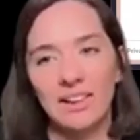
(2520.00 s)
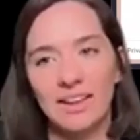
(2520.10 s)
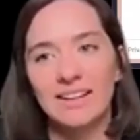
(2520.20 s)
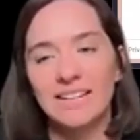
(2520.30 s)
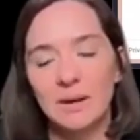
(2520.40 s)

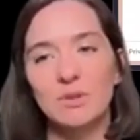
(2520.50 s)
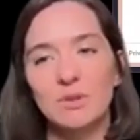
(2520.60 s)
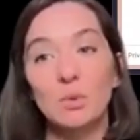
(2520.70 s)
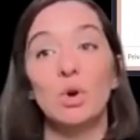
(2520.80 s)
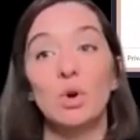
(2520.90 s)
lot of times, if
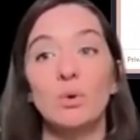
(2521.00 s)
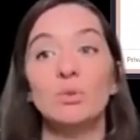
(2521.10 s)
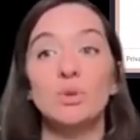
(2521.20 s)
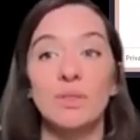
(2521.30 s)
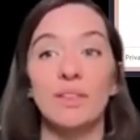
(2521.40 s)
you will go
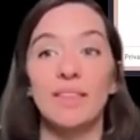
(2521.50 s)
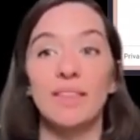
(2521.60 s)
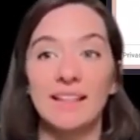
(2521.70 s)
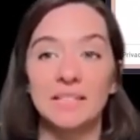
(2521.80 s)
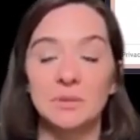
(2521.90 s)
to the
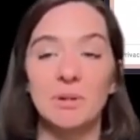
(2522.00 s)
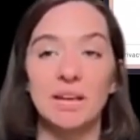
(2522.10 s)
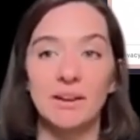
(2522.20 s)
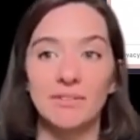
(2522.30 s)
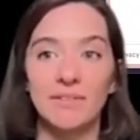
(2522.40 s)
thing that's
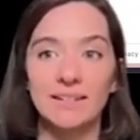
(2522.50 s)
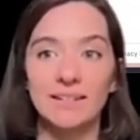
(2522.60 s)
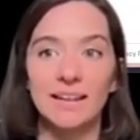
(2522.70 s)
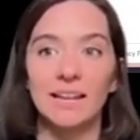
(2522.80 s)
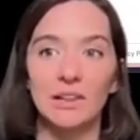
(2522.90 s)
being
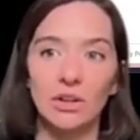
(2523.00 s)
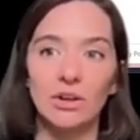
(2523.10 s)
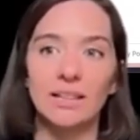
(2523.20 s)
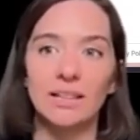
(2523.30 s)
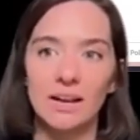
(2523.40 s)
affected and
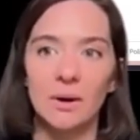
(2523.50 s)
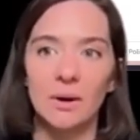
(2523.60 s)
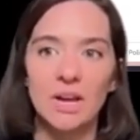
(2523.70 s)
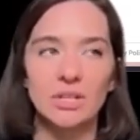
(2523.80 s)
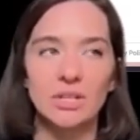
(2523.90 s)
look in the
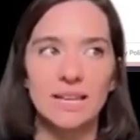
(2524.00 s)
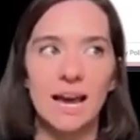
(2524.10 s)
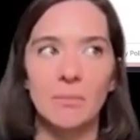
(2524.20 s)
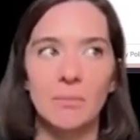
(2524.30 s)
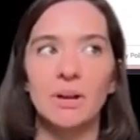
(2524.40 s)
automations
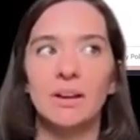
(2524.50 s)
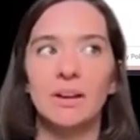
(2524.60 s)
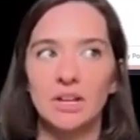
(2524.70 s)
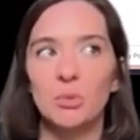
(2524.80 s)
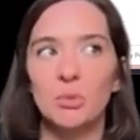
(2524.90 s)
tab,
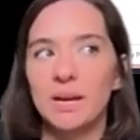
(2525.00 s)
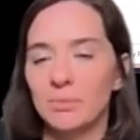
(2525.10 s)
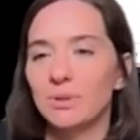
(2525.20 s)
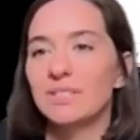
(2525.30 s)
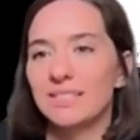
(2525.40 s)
you'll be
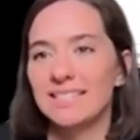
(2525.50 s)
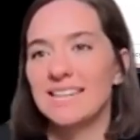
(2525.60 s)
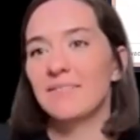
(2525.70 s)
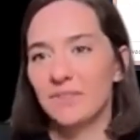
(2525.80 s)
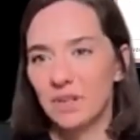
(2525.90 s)
able to
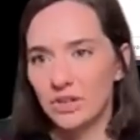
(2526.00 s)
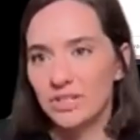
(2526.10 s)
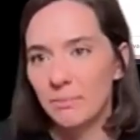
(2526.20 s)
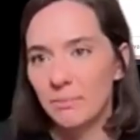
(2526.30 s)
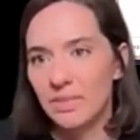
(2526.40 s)
see if there's
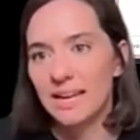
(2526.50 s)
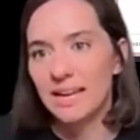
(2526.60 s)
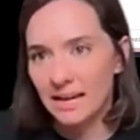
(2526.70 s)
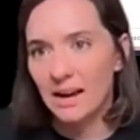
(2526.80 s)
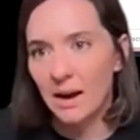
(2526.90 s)
something
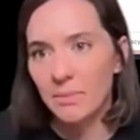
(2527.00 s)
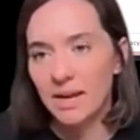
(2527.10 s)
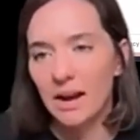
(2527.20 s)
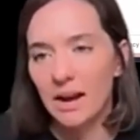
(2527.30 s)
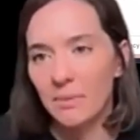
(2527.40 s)

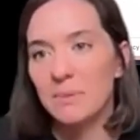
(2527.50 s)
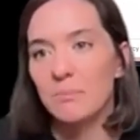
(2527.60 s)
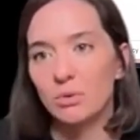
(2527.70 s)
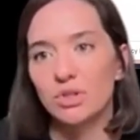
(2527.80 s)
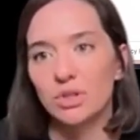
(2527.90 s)
incoming in
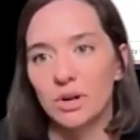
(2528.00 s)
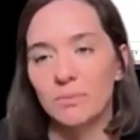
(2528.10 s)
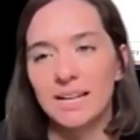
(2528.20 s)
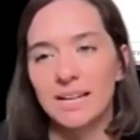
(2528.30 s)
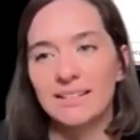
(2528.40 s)
most
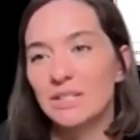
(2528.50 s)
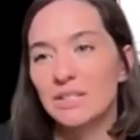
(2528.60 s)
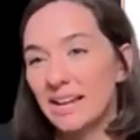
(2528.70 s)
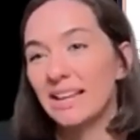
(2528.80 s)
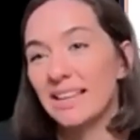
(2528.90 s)
circumstances.
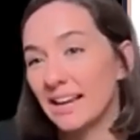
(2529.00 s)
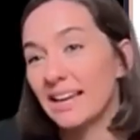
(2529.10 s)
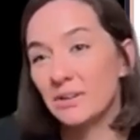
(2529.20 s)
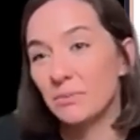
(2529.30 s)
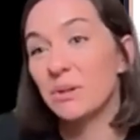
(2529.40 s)
So that
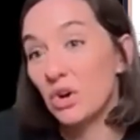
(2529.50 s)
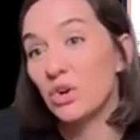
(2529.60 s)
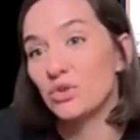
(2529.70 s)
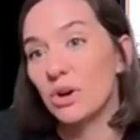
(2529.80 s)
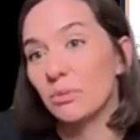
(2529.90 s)
can be a
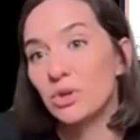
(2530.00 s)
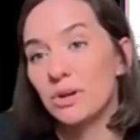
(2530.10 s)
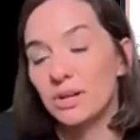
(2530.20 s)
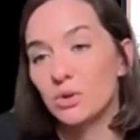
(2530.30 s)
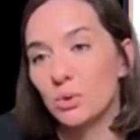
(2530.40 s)
good
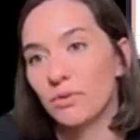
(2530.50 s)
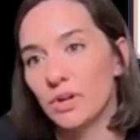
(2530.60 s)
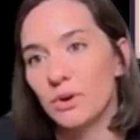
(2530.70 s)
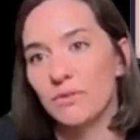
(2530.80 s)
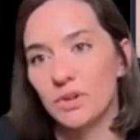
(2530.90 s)
troubleshooting tool for
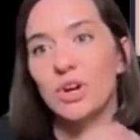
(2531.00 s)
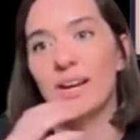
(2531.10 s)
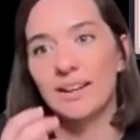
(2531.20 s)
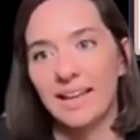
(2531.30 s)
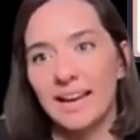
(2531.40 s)
you if you're
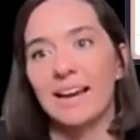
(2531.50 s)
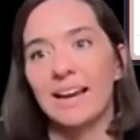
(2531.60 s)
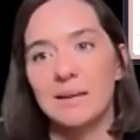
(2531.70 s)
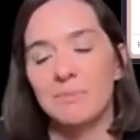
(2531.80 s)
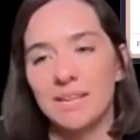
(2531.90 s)
trying to like kind
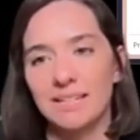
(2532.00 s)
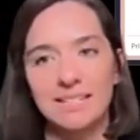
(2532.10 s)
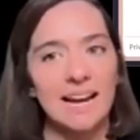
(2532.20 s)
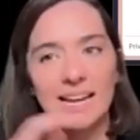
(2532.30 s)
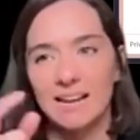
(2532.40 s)
of keep
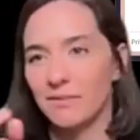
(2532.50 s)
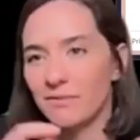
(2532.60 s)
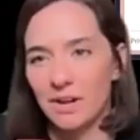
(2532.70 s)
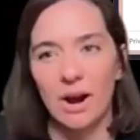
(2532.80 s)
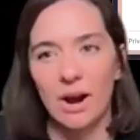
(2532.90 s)
things tidy and
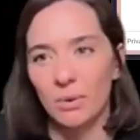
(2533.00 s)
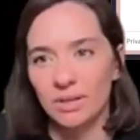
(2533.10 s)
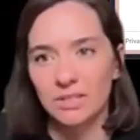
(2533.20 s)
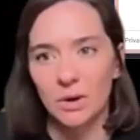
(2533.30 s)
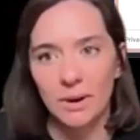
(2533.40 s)
figure out
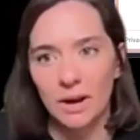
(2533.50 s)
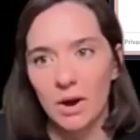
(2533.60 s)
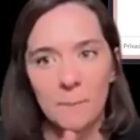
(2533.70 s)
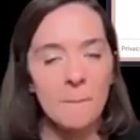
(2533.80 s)
what's going on.